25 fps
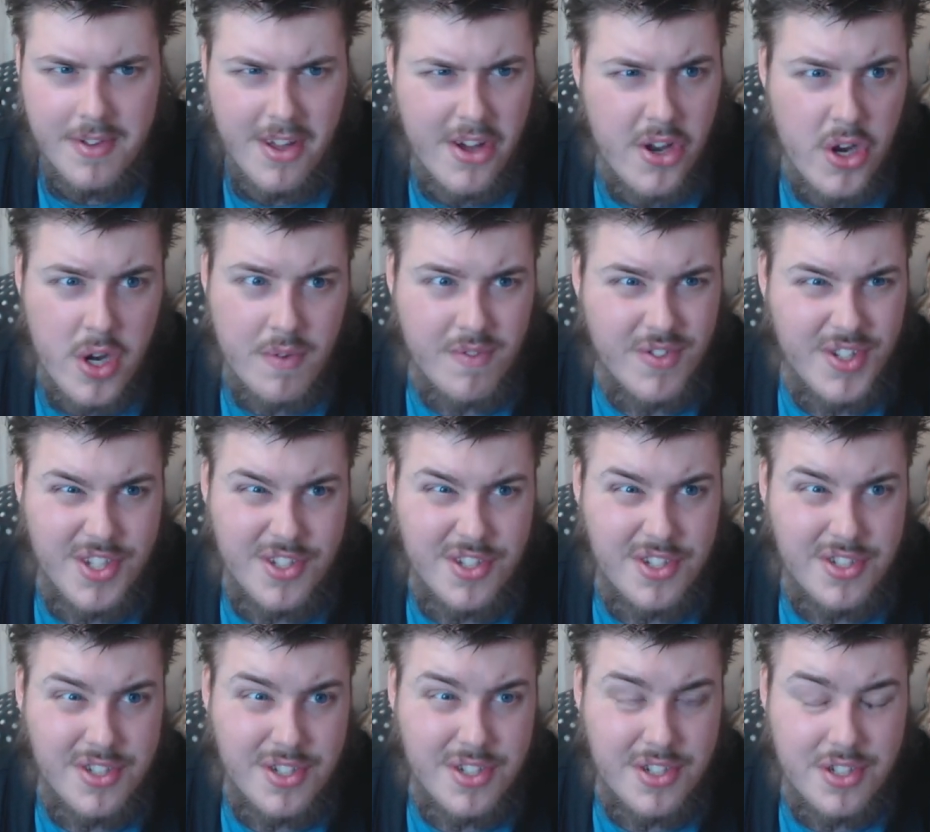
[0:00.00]
I don't know if
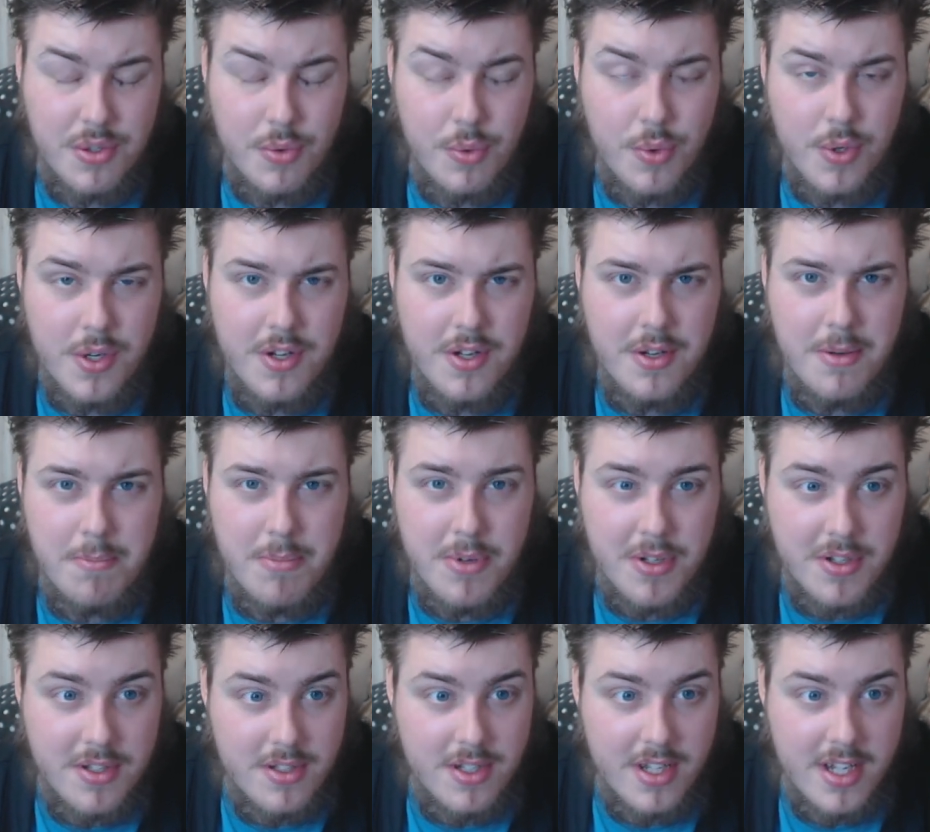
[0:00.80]
cisist is a word,
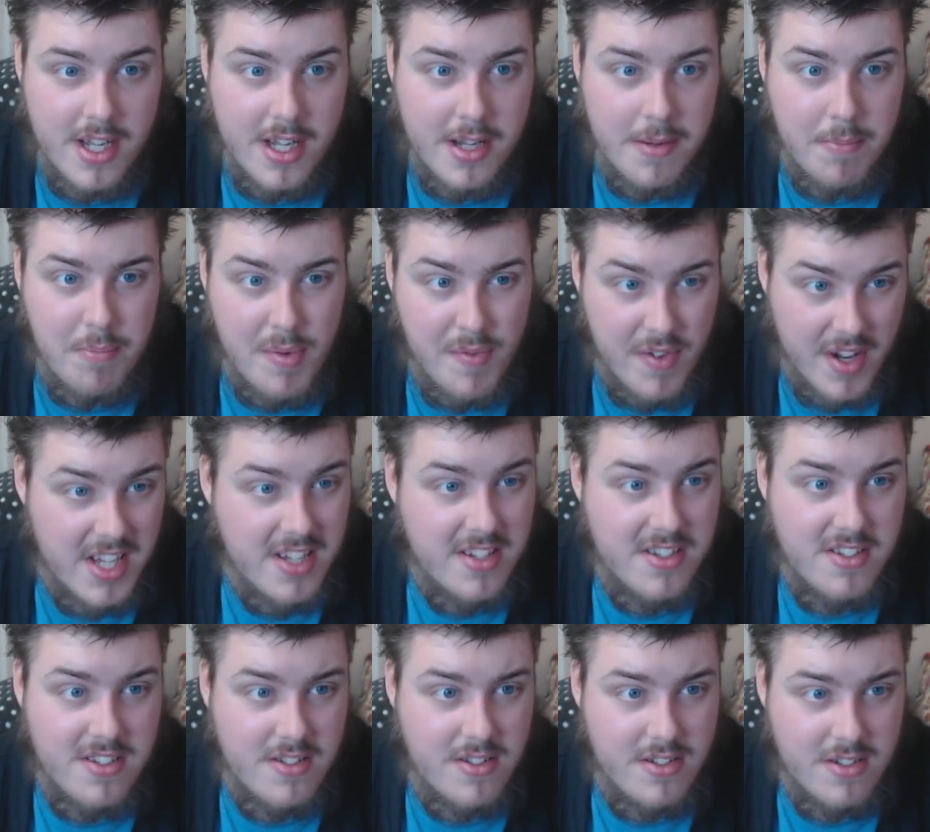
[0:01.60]
but if it
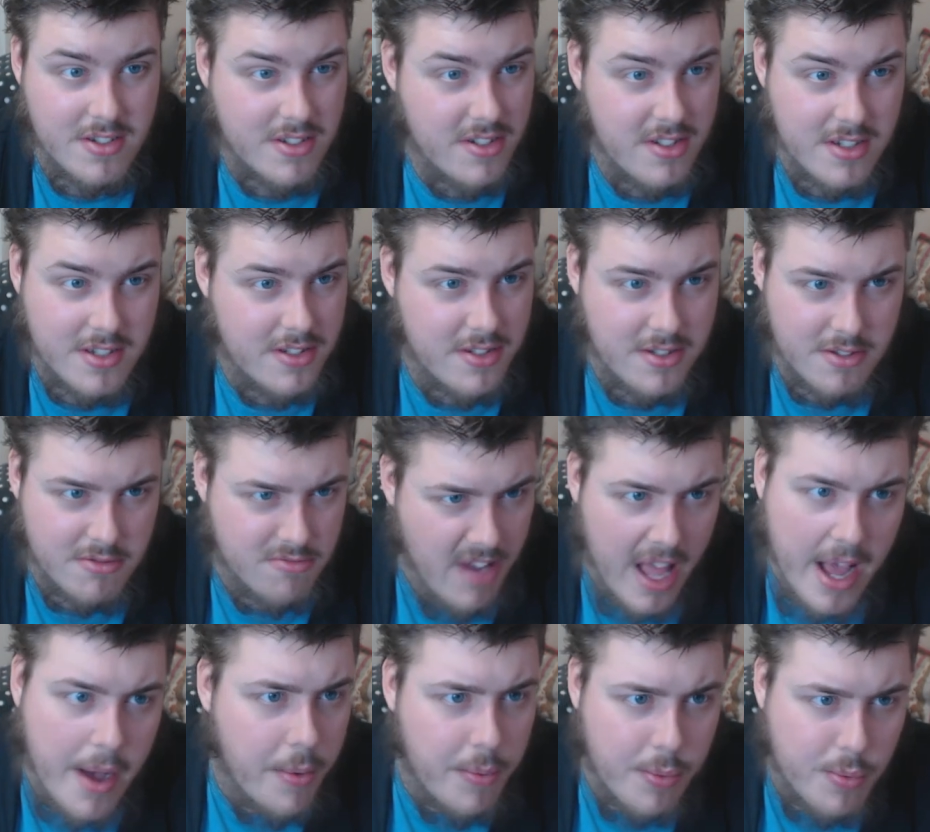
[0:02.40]
isn't,
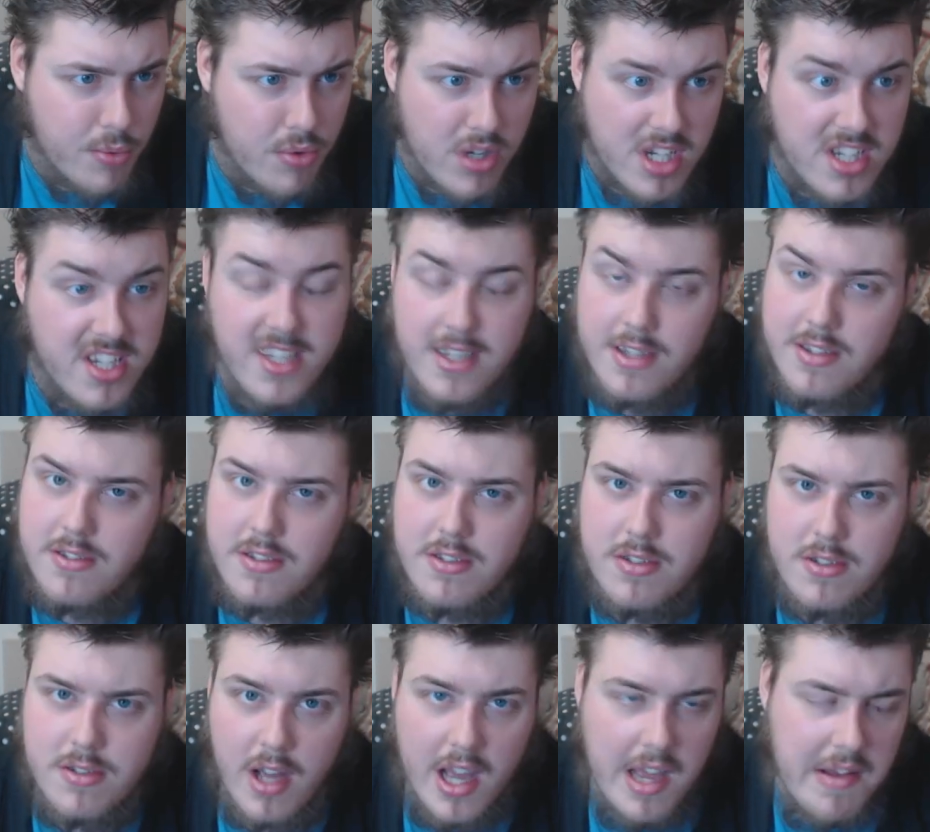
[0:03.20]
now it
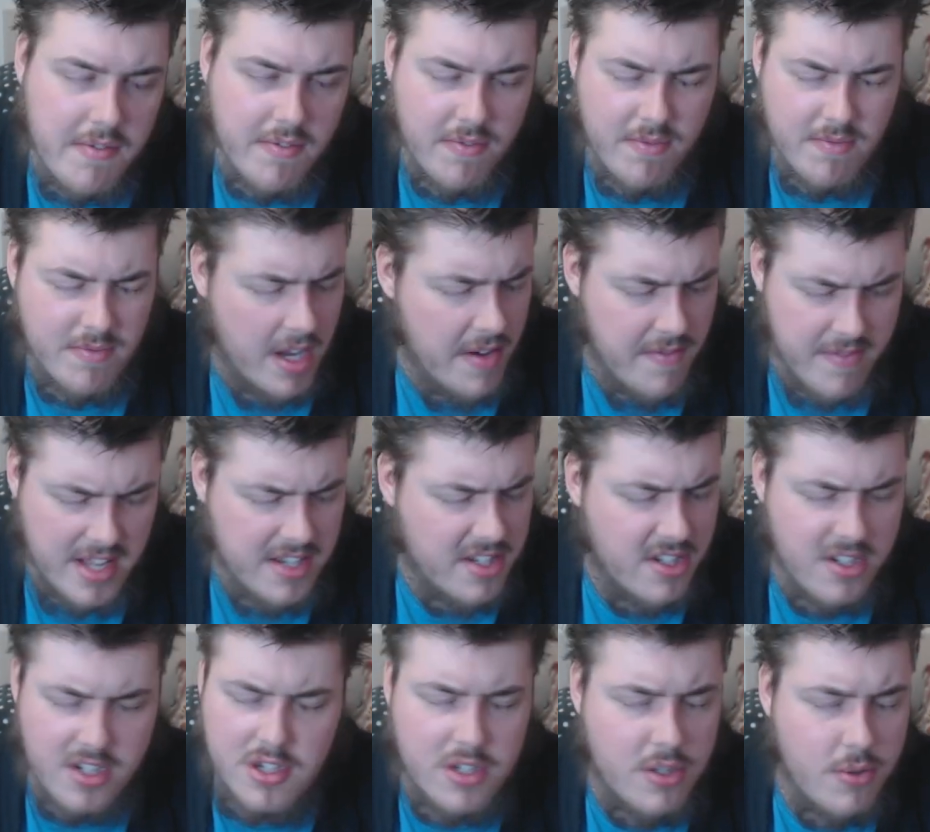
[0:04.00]
is. I've
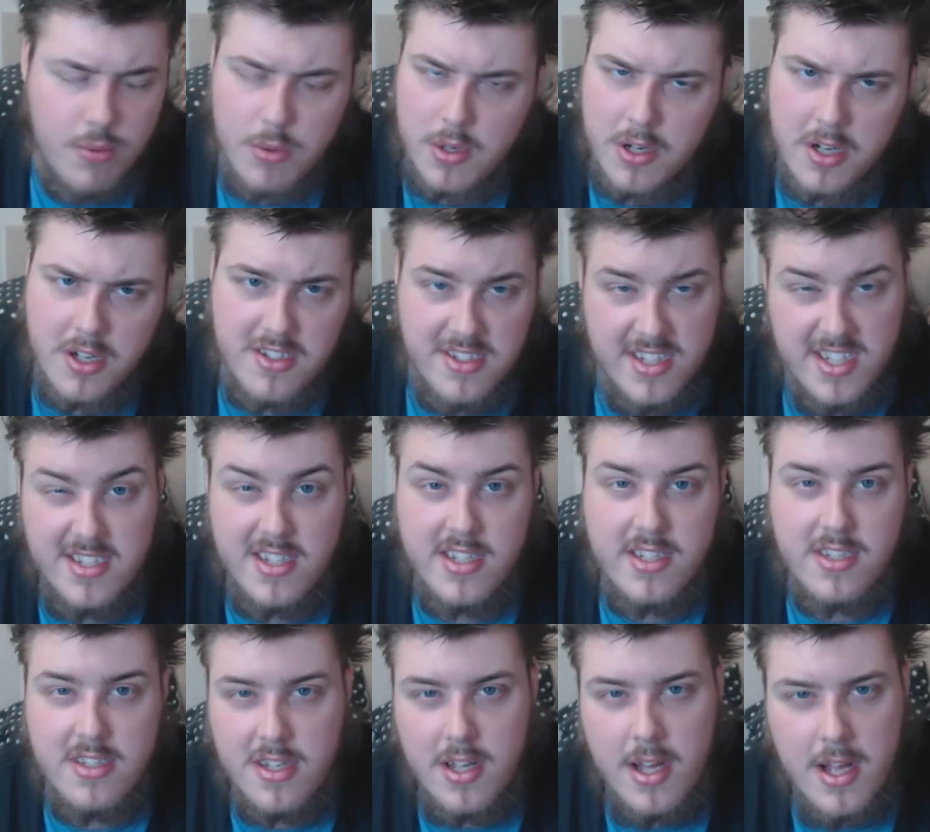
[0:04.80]
invented a new word,
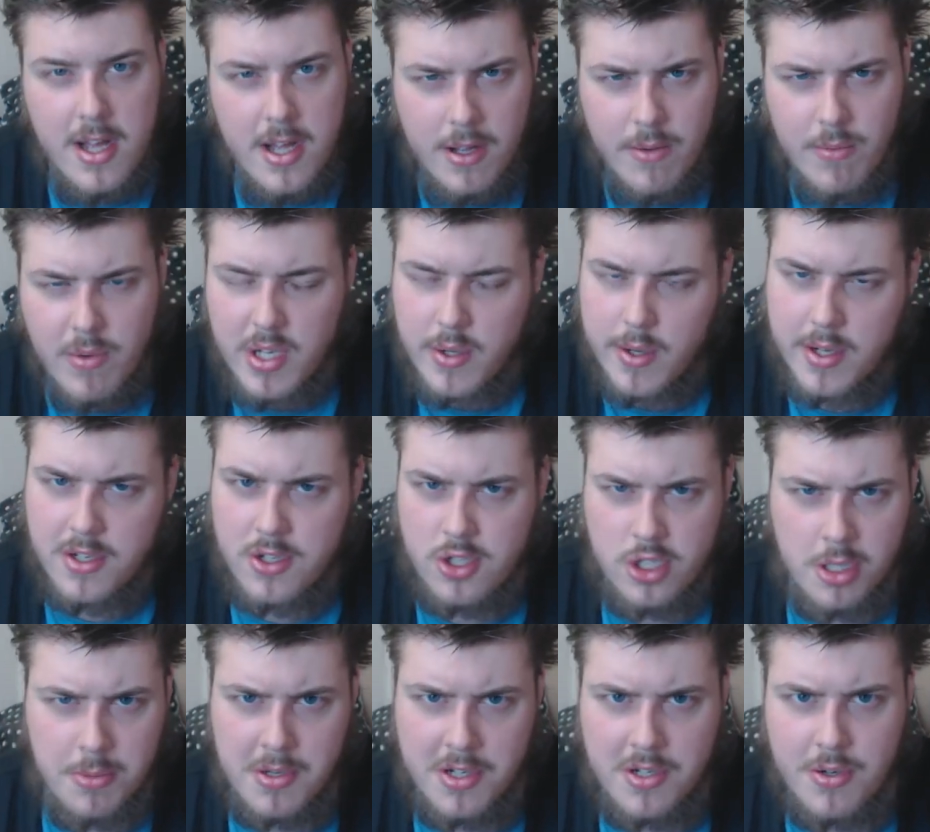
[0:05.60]
cisist, when you are
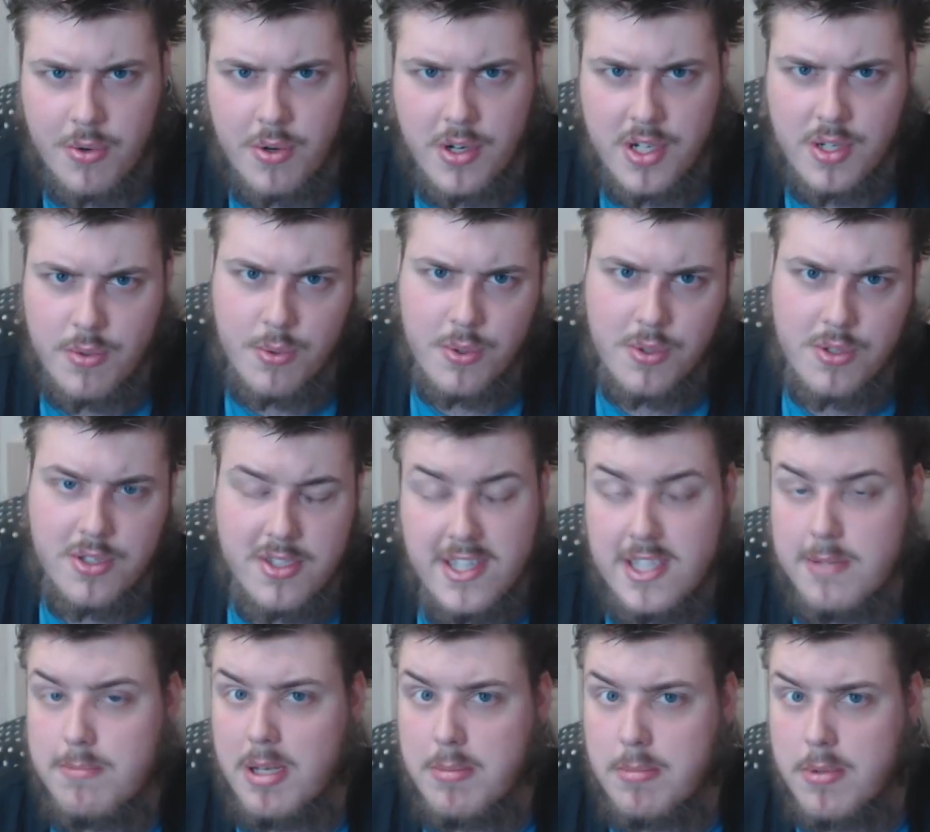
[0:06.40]
discriminatory towards
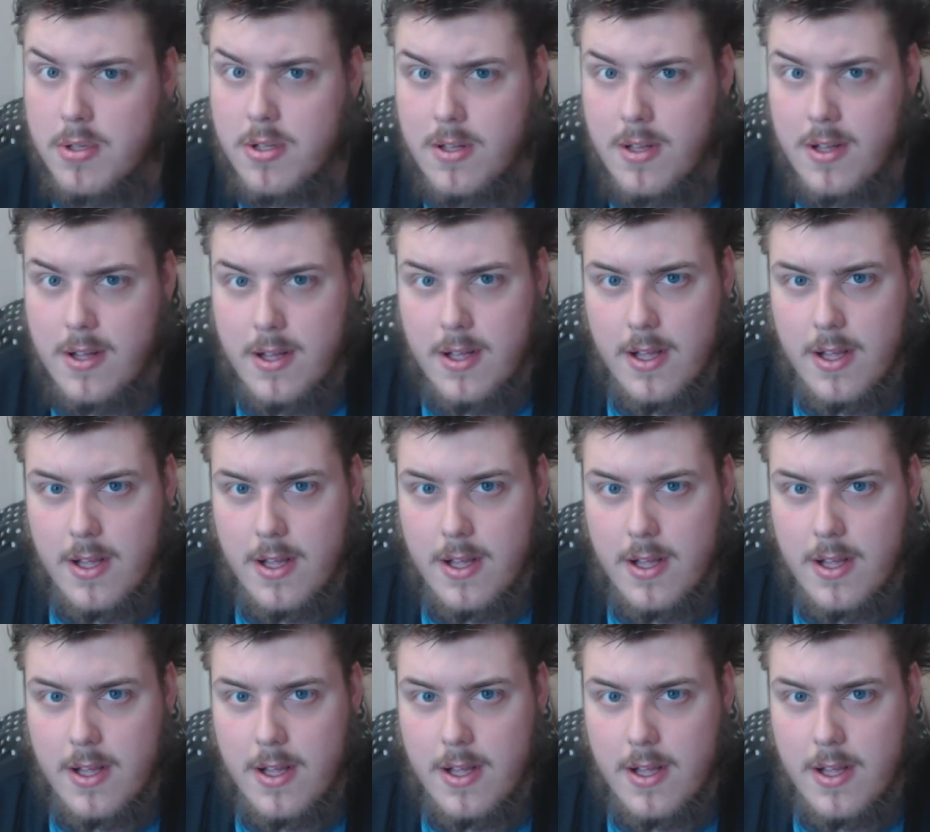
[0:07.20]
cis people.